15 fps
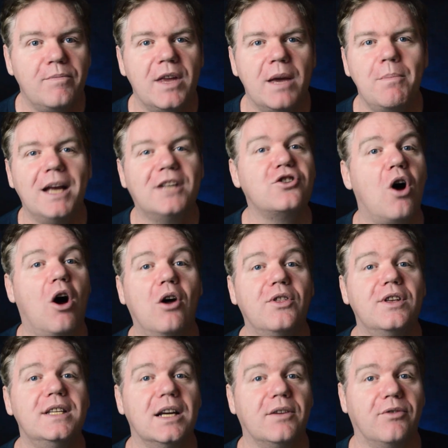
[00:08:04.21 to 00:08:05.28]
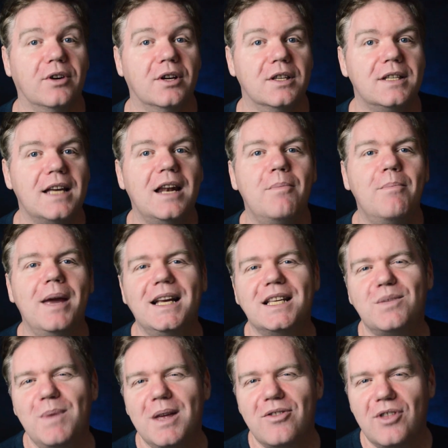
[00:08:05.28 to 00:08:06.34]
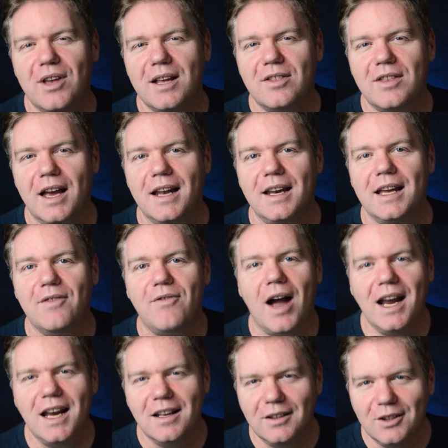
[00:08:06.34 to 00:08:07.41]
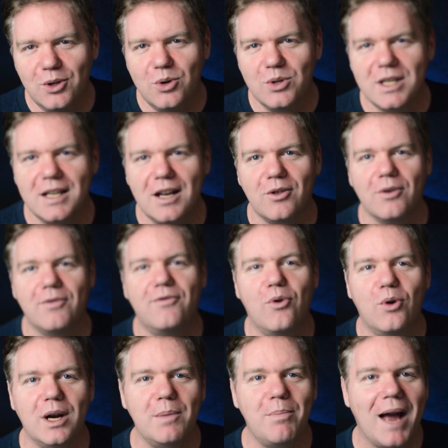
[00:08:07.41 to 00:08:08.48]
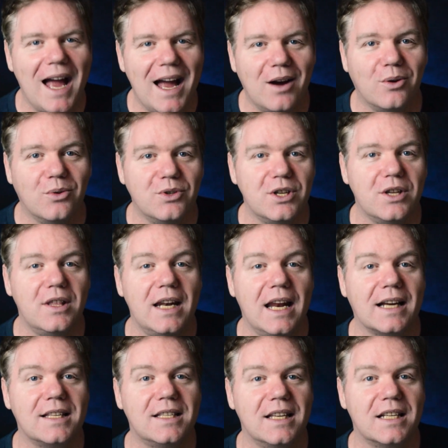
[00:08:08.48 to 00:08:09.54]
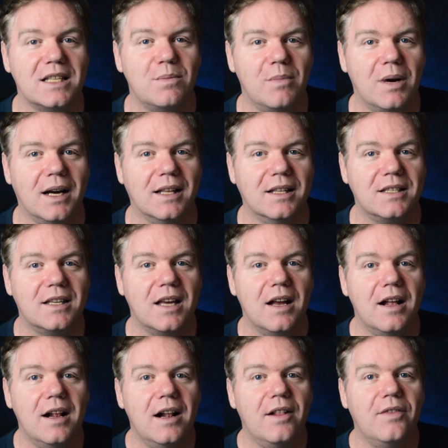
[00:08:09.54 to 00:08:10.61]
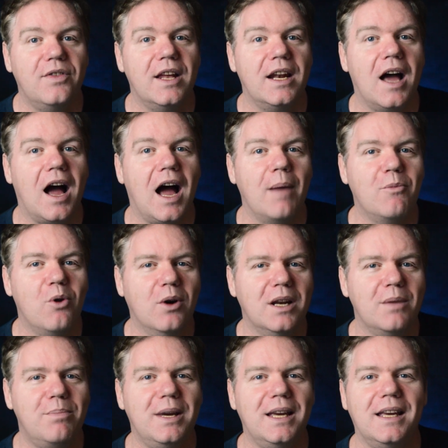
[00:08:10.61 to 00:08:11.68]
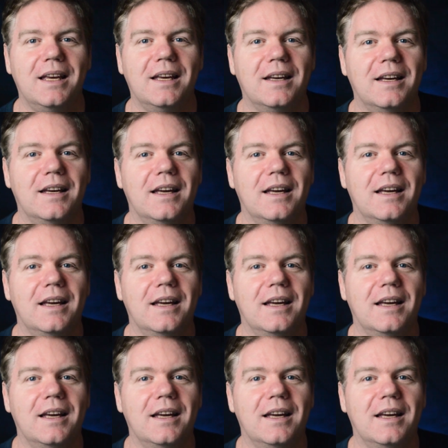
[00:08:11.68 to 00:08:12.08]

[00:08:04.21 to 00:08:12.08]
It makes all the difference, and it makes me think that if I can lose another 40 pounds in the next 6 months, then I'm going to be